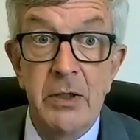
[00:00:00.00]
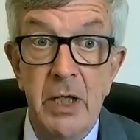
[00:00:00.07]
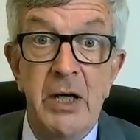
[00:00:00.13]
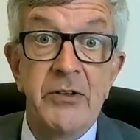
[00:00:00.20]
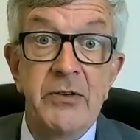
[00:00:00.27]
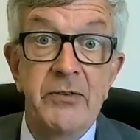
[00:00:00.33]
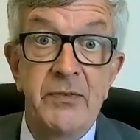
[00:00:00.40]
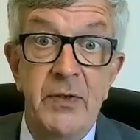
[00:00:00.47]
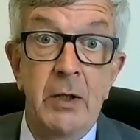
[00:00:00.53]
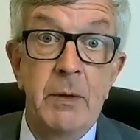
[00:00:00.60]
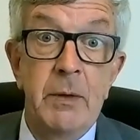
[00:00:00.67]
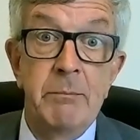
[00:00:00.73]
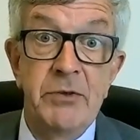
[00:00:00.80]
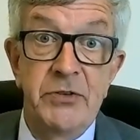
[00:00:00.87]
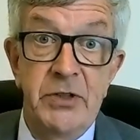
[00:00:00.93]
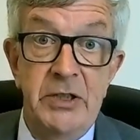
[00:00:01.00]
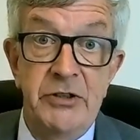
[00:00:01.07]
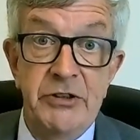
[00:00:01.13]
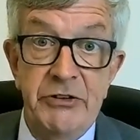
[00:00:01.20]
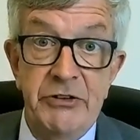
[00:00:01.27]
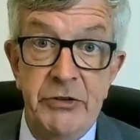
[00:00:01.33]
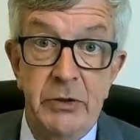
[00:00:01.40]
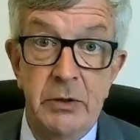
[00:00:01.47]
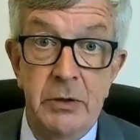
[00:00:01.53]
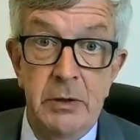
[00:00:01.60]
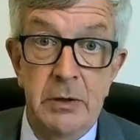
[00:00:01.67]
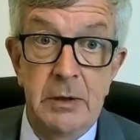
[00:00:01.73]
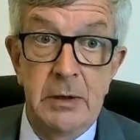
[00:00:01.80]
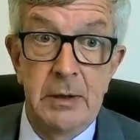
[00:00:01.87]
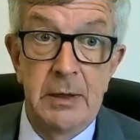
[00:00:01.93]
not following procedures.
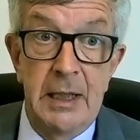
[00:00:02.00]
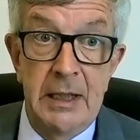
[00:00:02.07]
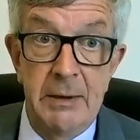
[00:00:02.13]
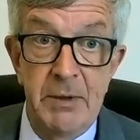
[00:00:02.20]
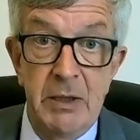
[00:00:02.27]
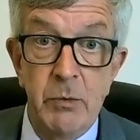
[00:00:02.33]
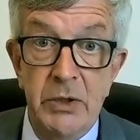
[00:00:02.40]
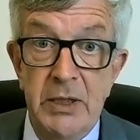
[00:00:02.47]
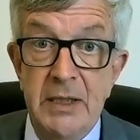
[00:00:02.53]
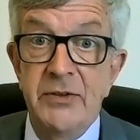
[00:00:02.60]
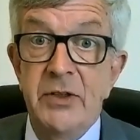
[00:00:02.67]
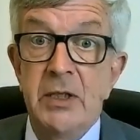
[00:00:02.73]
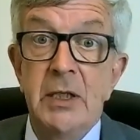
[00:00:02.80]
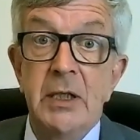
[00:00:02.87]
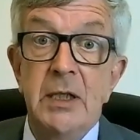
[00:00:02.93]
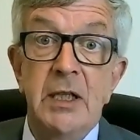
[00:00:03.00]
And the big one is